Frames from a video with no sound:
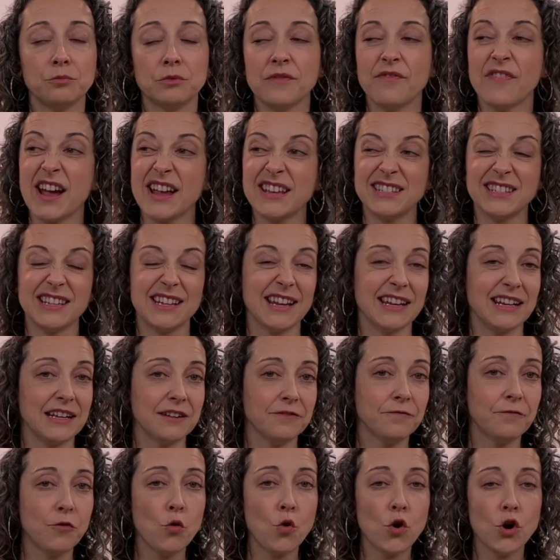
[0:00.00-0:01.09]
revising any
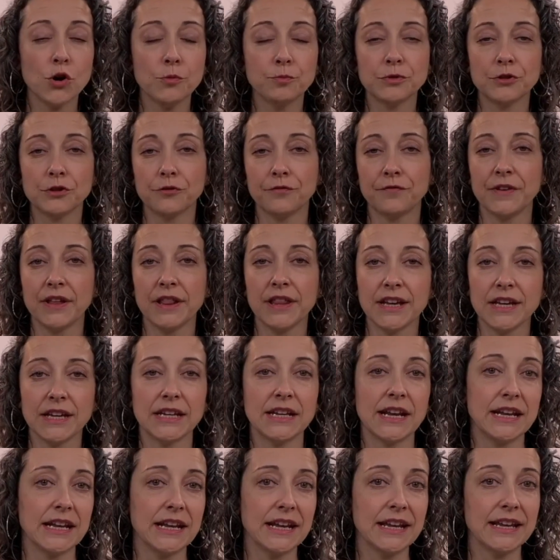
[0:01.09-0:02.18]
forms or filling in
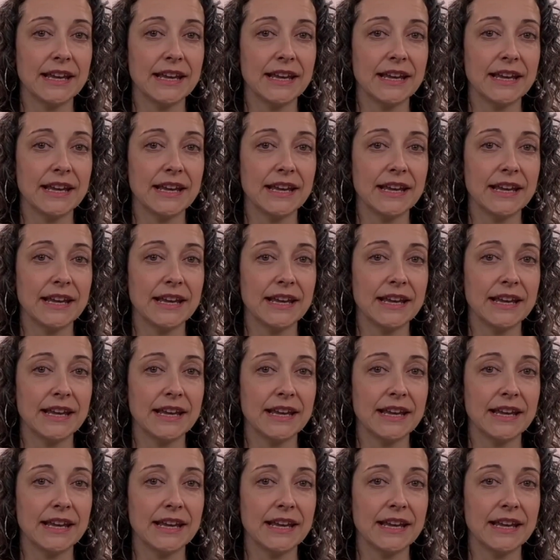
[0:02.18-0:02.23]
any